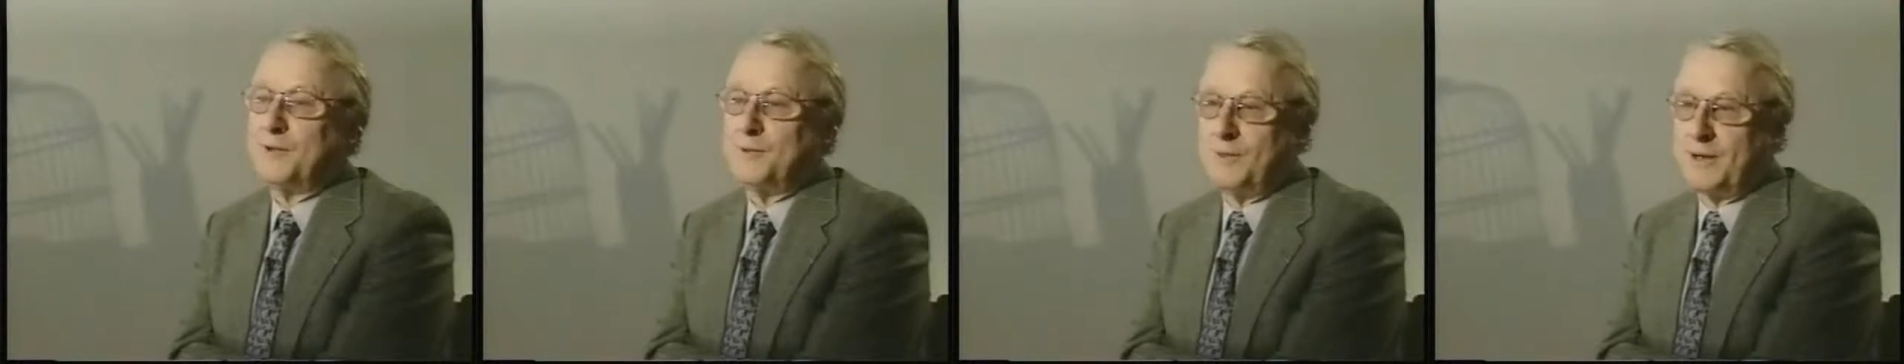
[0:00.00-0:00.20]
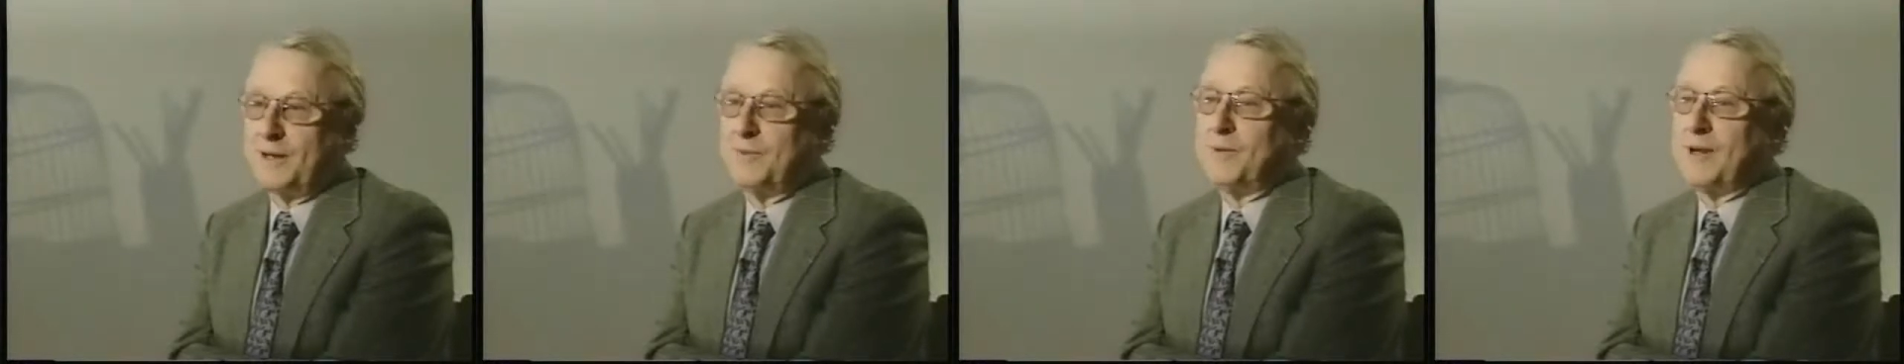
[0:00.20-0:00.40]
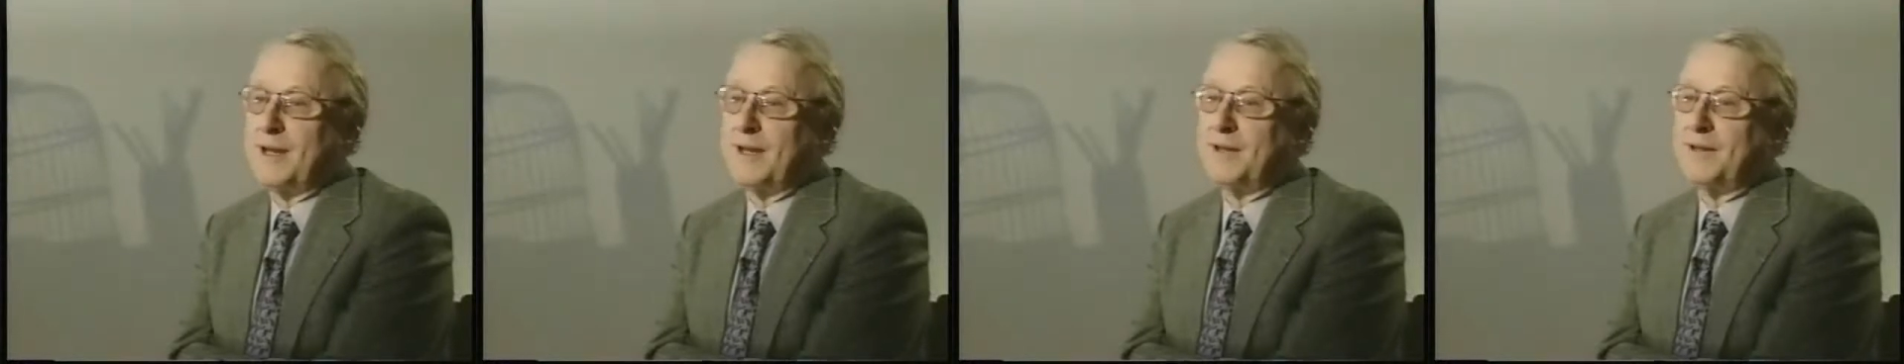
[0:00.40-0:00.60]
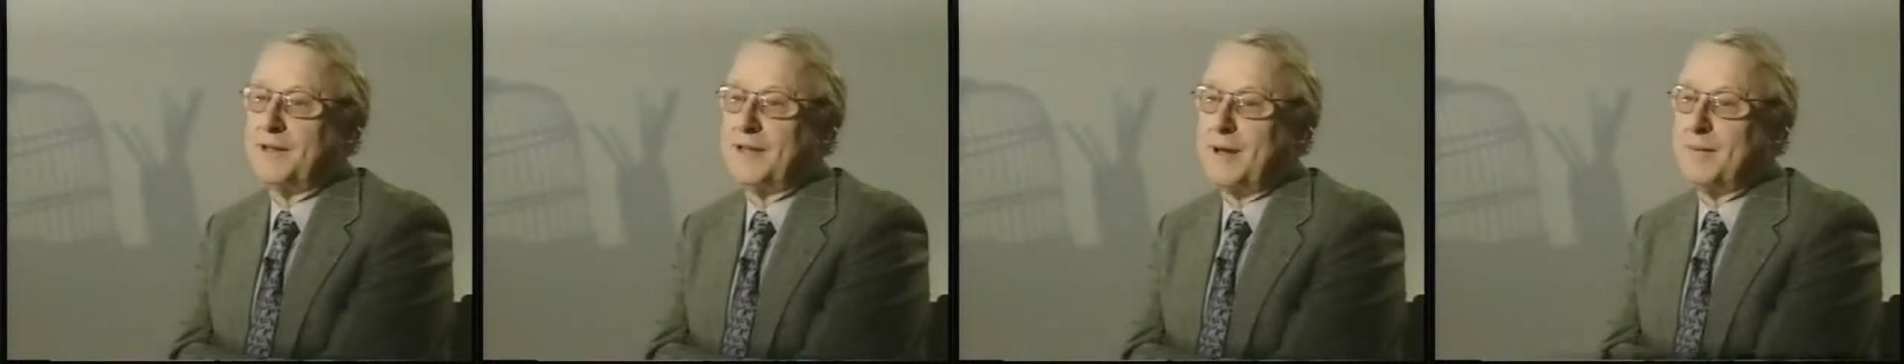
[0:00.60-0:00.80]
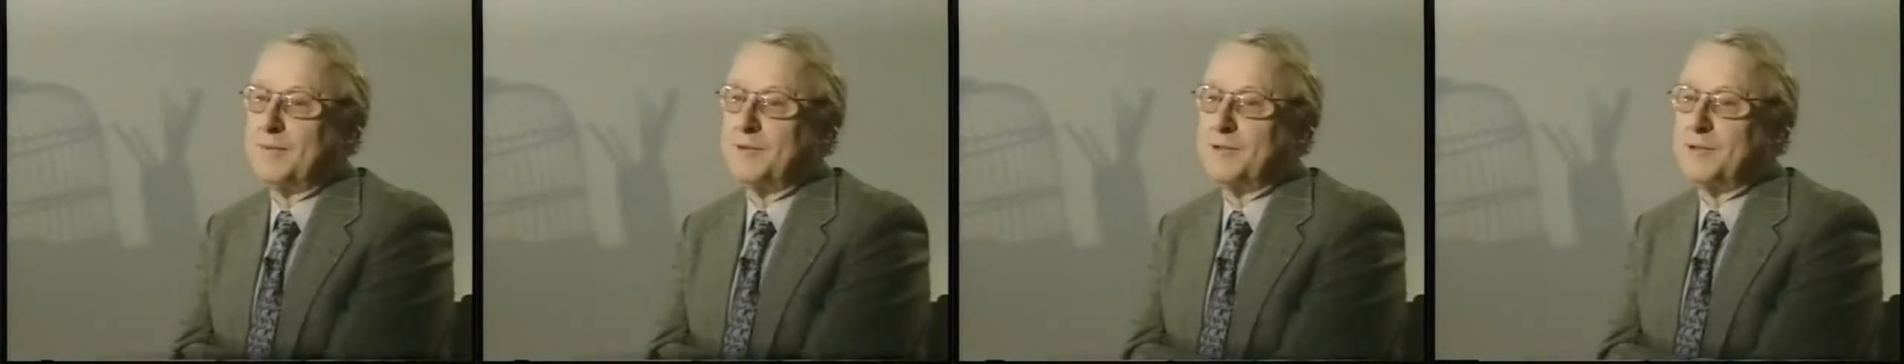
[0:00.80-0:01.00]
quite well
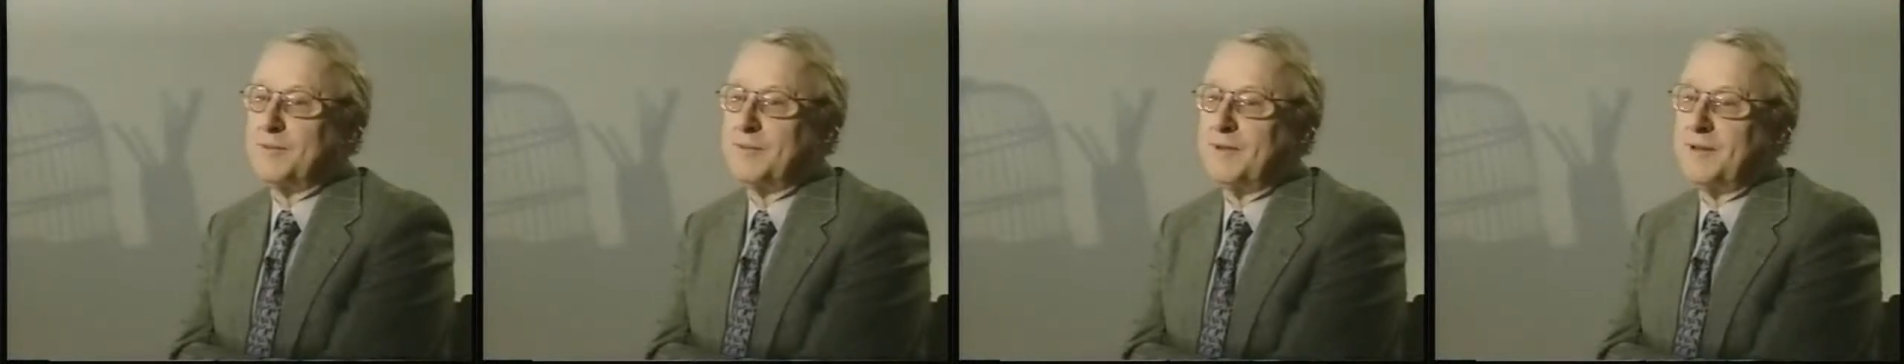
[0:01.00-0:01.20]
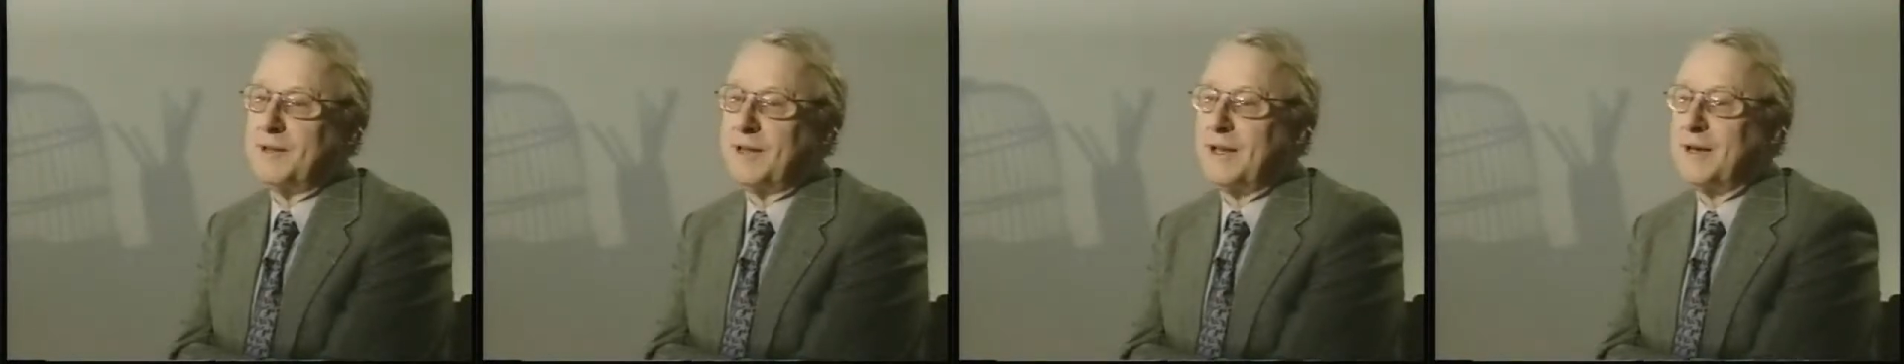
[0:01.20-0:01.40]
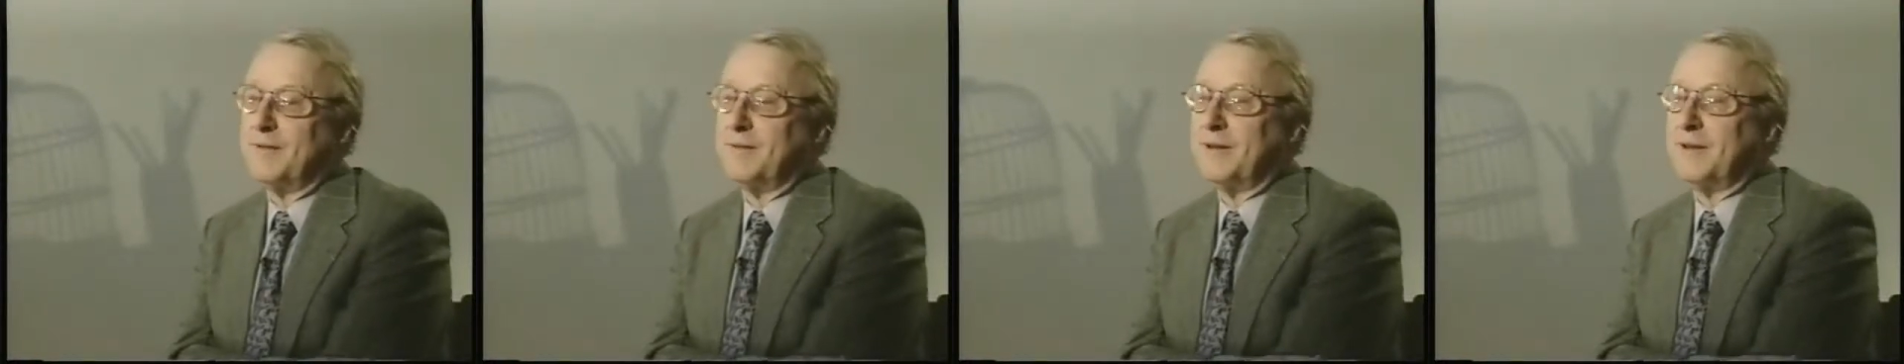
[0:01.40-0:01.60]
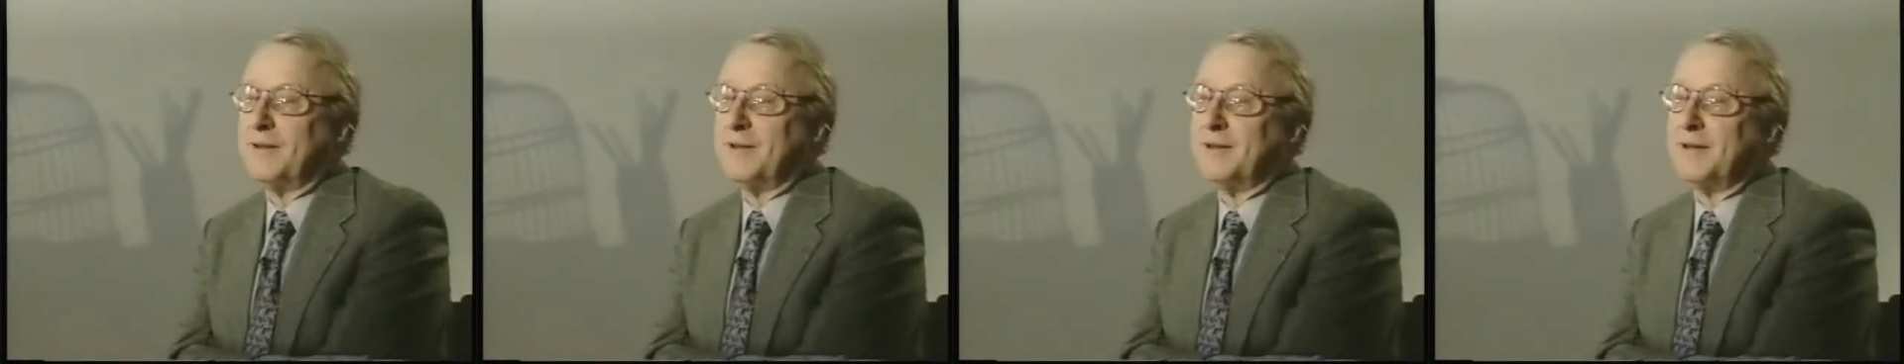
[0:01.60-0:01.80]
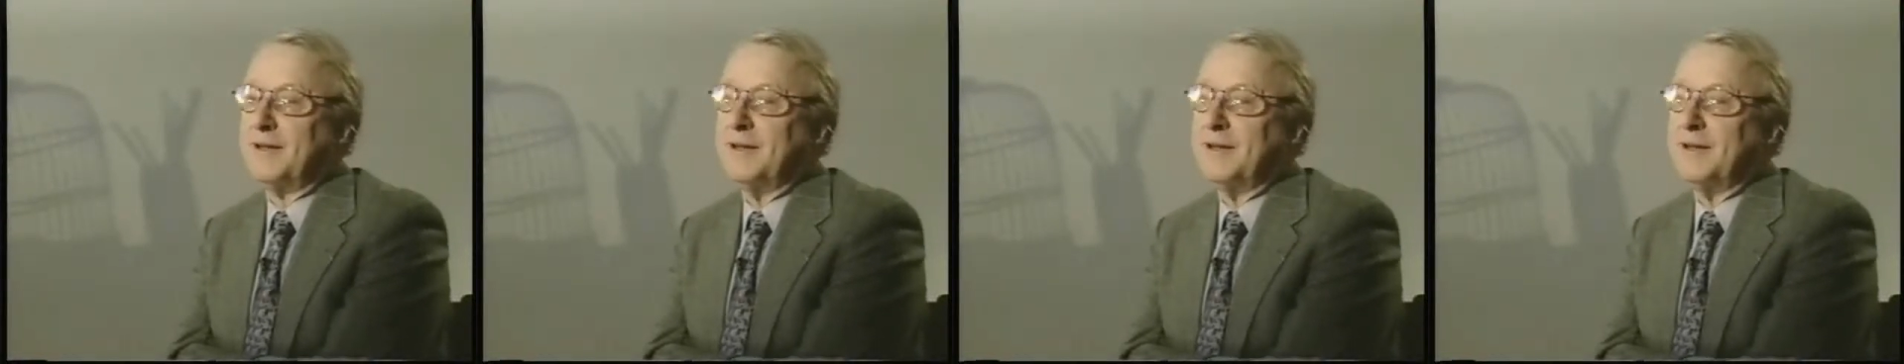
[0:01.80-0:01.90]
established himself as